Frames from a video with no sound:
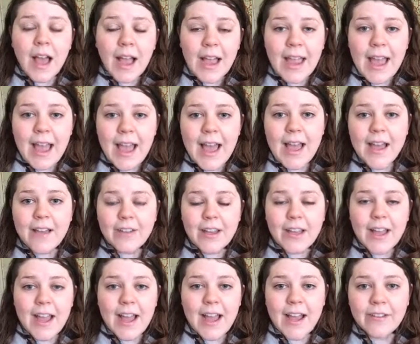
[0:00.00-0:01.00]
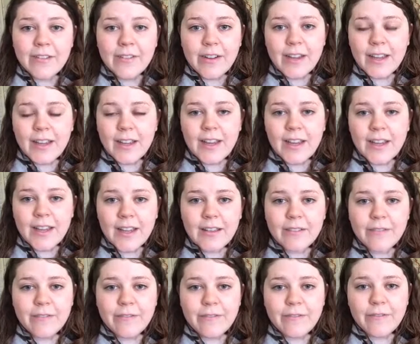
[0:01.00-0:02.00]
I have.
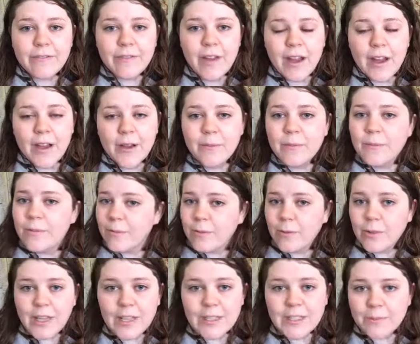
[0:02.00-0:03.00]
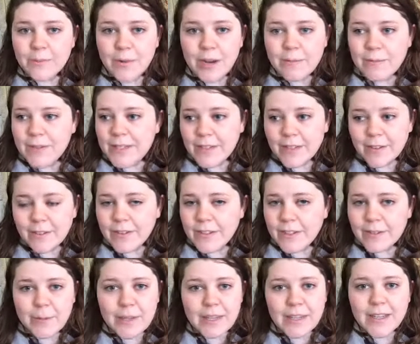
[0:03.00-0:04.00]
I would like to pride myself
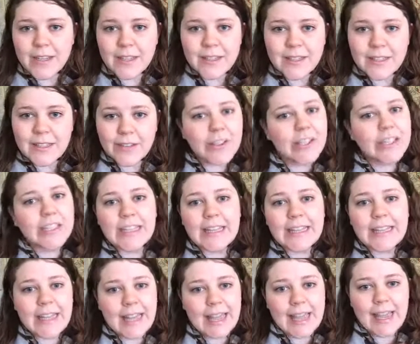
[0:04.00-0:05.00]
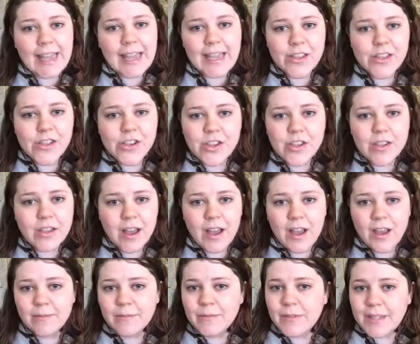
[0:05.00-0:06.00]
as being civically engaged
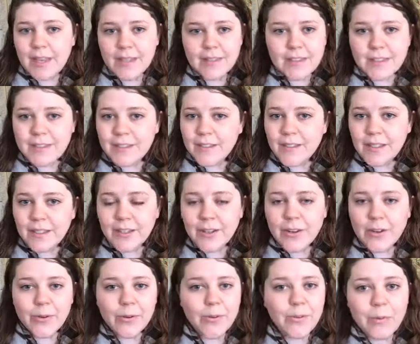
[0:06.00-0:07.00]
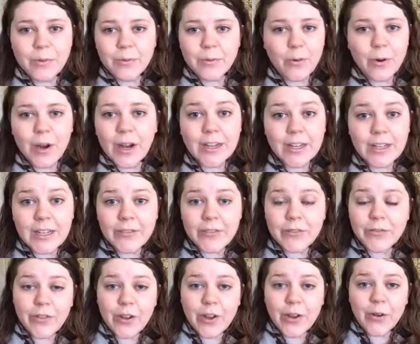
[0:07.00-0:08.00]
since, before I could
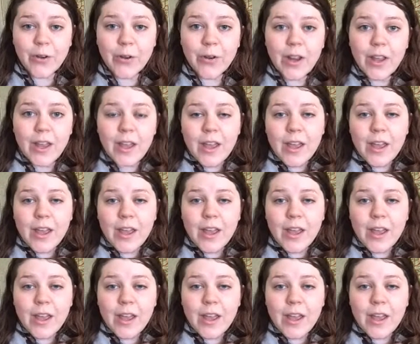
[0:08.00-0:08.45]
even vote.